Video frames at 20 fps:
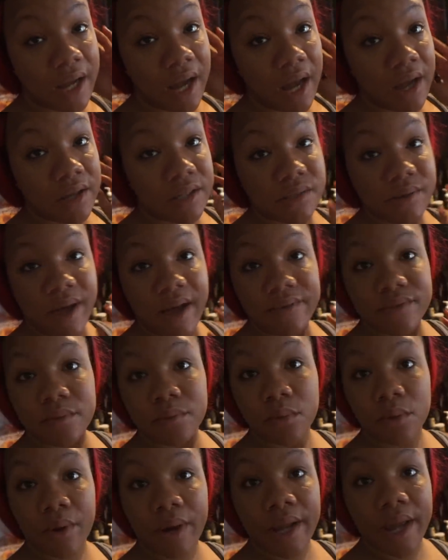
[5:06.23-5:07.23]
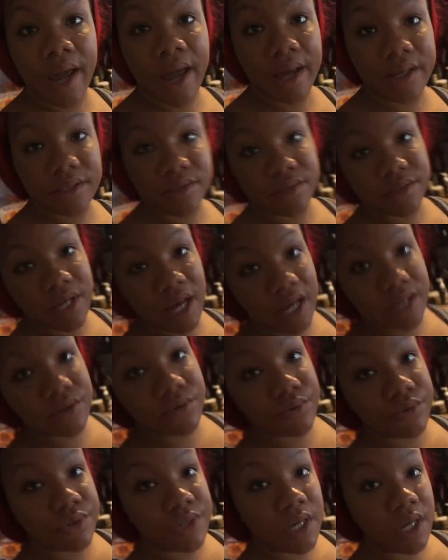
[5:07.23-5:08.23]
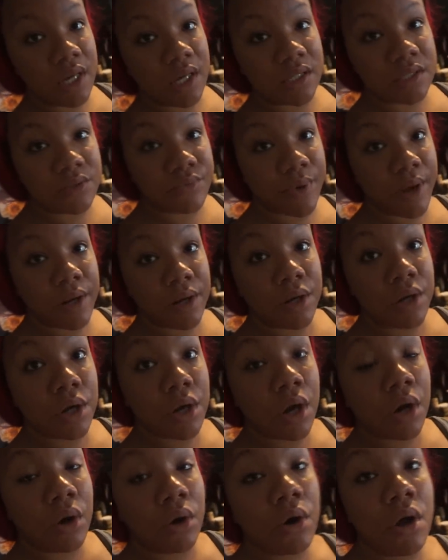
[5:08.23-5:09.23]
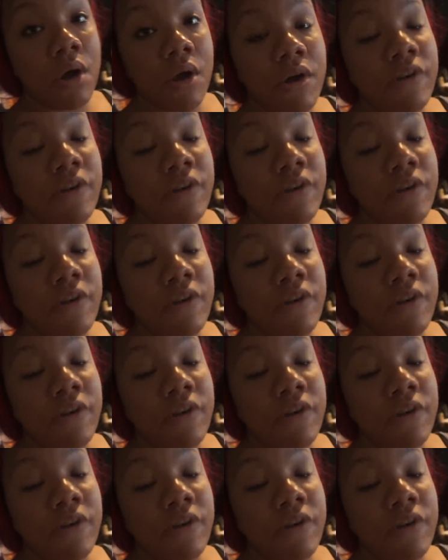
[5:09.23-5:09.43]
I also have some great exercise routines ready to go